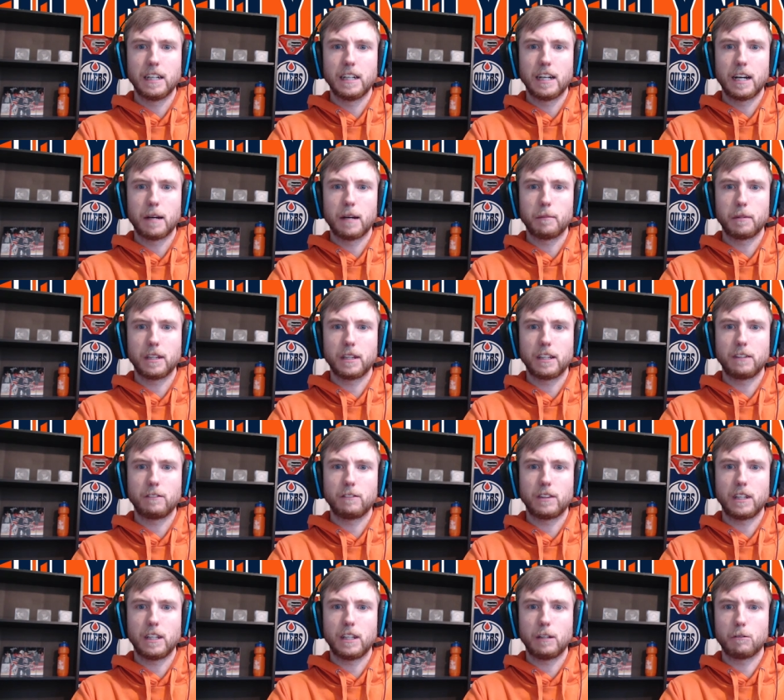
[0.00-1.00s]
believe,
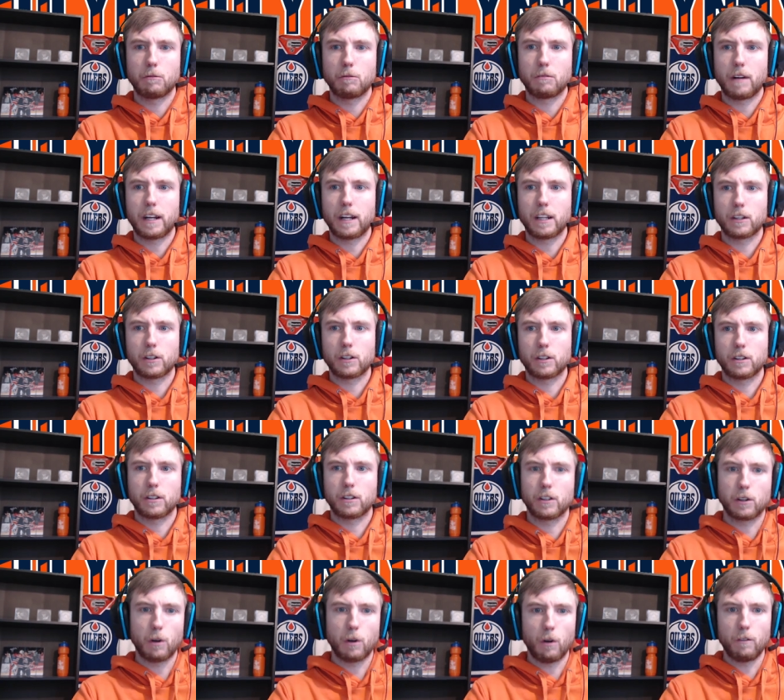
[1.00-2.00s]
the regular
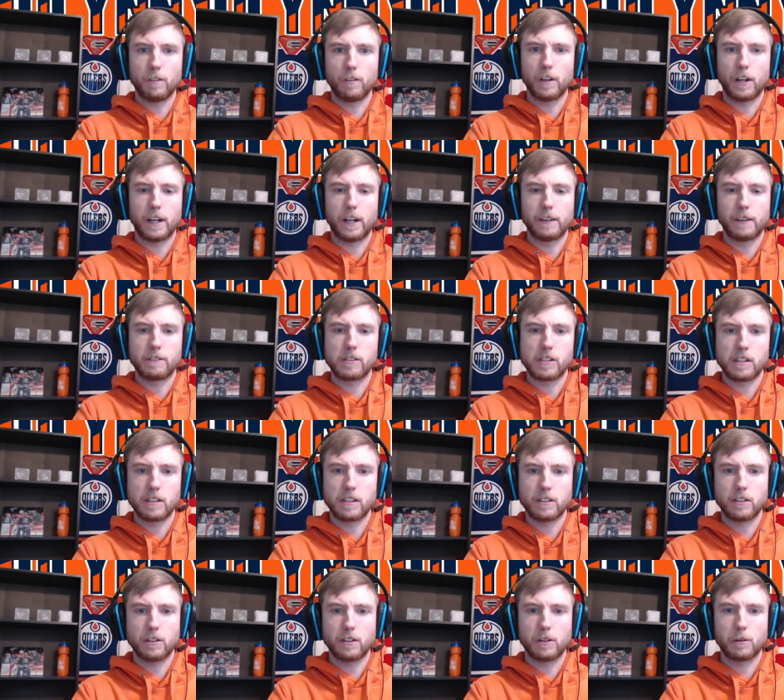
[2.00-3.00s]
COVID
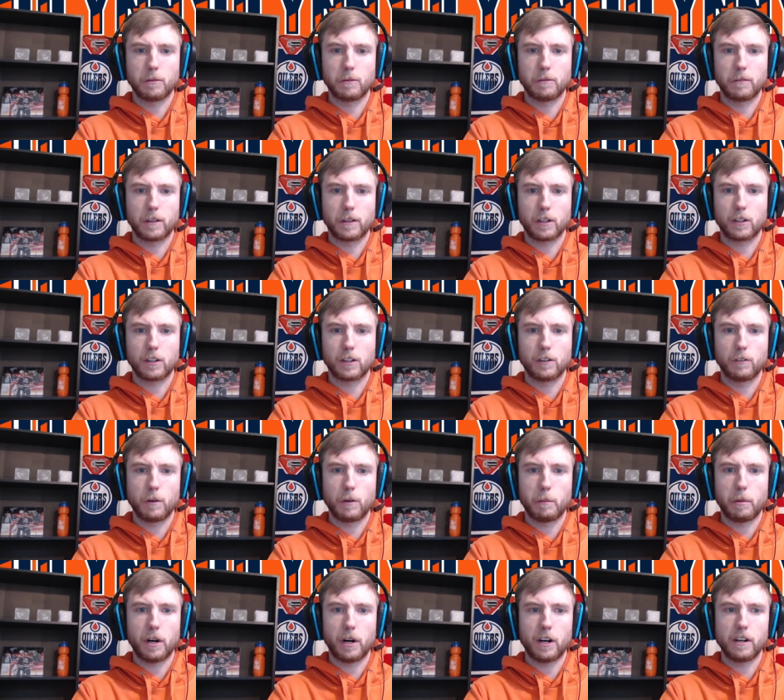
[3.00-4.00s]
offseason, or with the COVID
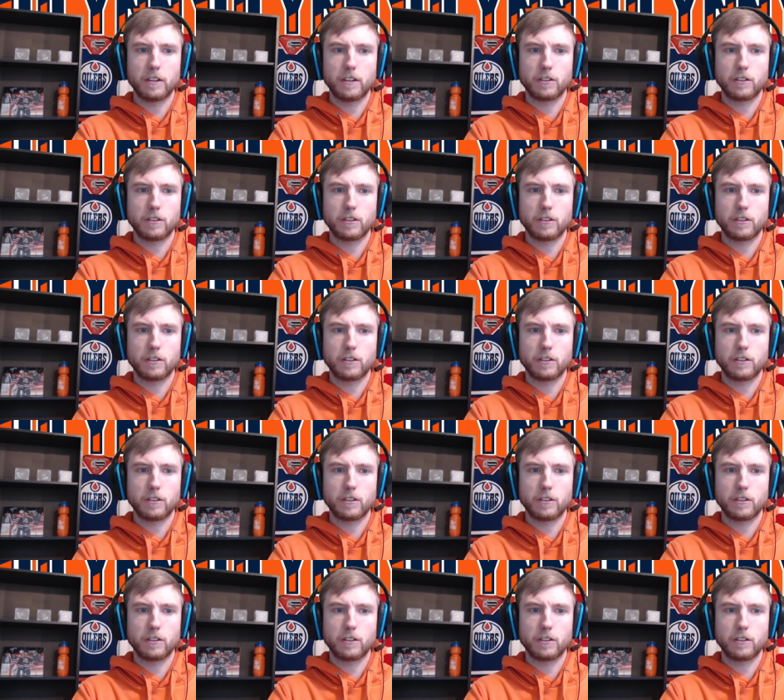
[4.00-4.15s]
pause, or